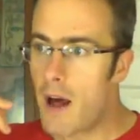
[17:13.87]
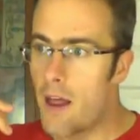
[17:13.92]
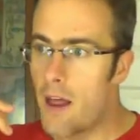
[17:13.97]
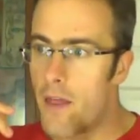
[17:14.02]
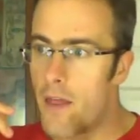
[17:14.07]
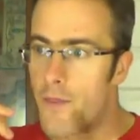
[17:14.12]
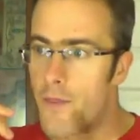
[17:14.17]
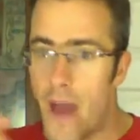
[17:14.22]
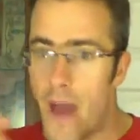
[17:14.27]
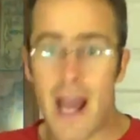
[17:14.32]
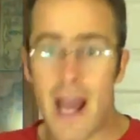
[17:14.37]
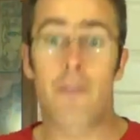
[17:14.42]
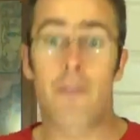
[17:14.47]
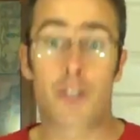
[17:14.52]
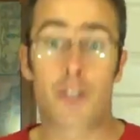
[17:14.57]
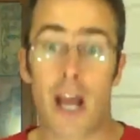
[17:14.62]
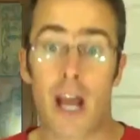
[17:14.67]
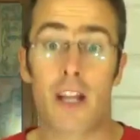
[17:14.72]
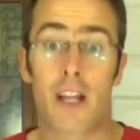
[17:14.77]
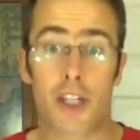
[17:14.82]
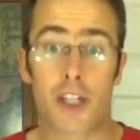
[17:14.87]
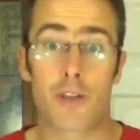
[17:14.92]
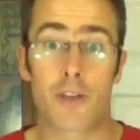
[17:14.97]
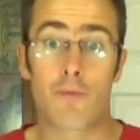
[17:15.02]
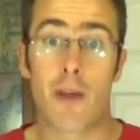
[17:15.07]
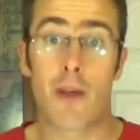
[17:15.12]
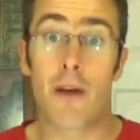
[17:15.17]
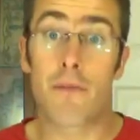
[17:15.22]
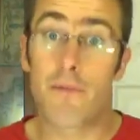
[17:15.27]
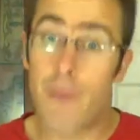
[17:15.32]
they have challenges
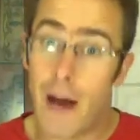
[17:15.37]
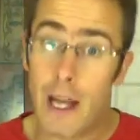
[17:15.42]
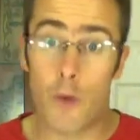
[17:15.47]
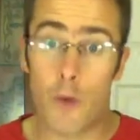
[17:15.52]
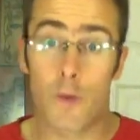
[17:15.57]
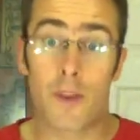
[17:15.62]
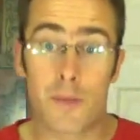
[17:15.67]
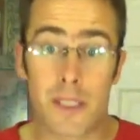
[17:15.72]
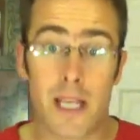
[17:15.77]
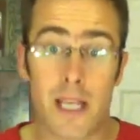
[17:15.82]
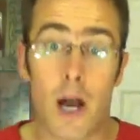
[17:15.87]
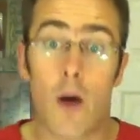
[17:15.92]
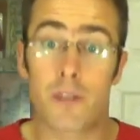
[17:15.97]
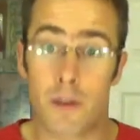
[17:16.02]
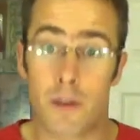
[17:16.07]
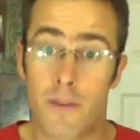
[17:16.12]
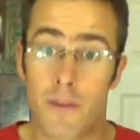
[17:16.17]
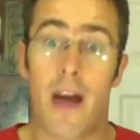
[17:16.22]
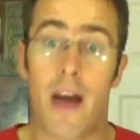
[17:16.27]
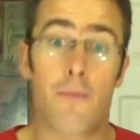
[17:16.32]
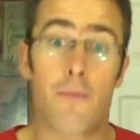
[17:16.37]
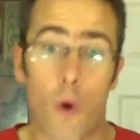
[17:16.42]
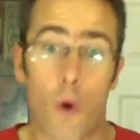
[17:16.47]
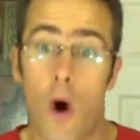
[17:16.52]
around valuing themselves and therefore